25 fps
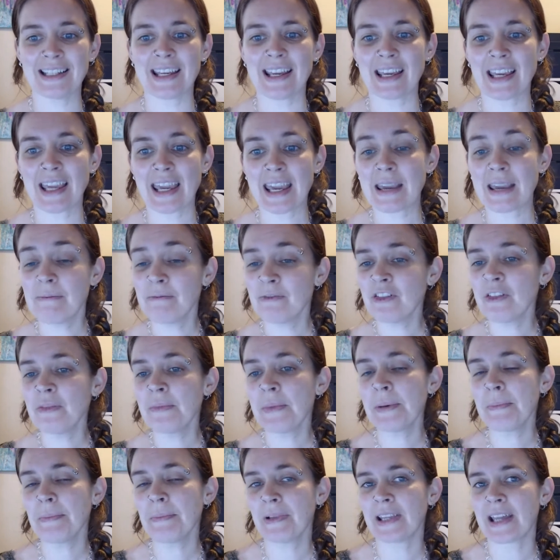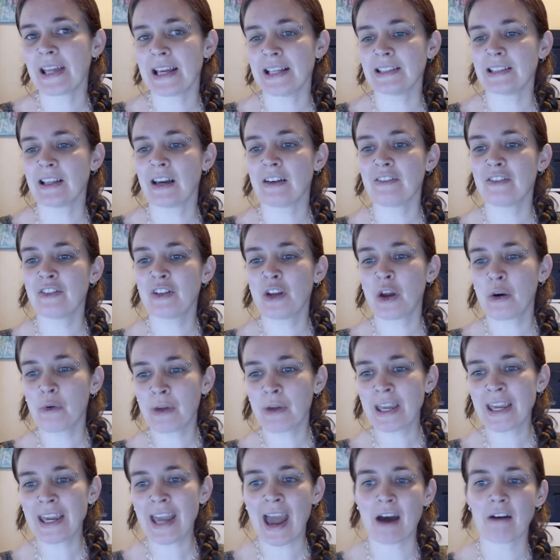it came from a place of
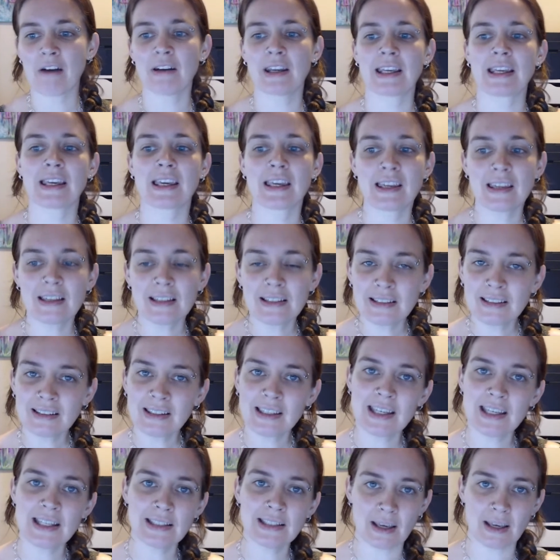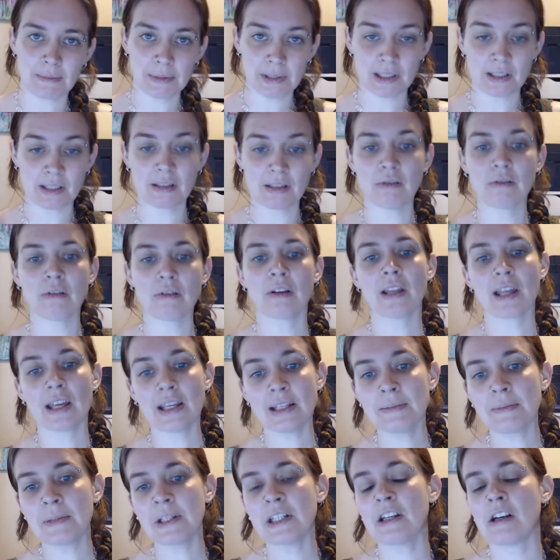knowing how to easily substitute
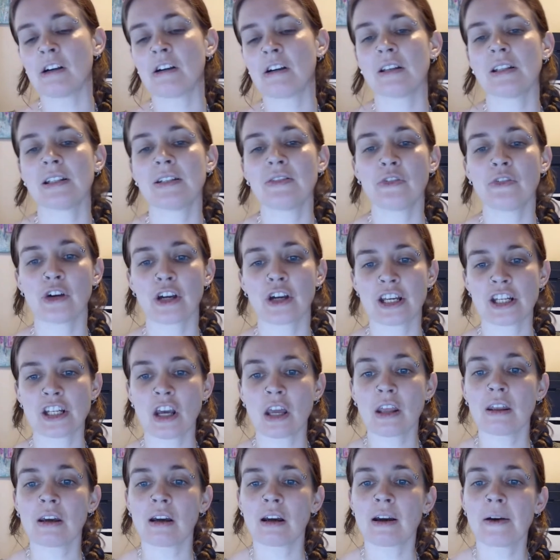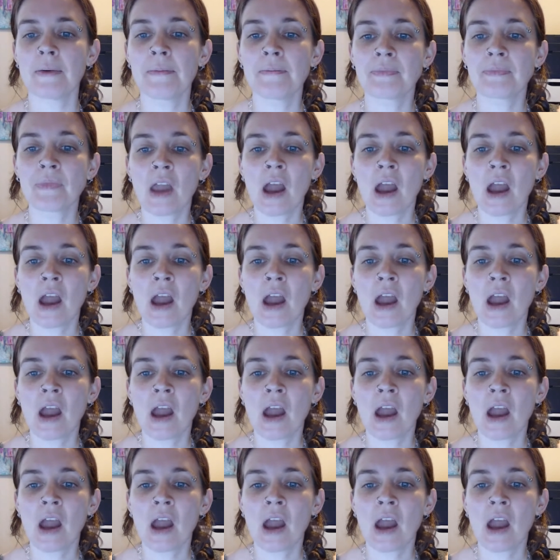glaze materials for each other.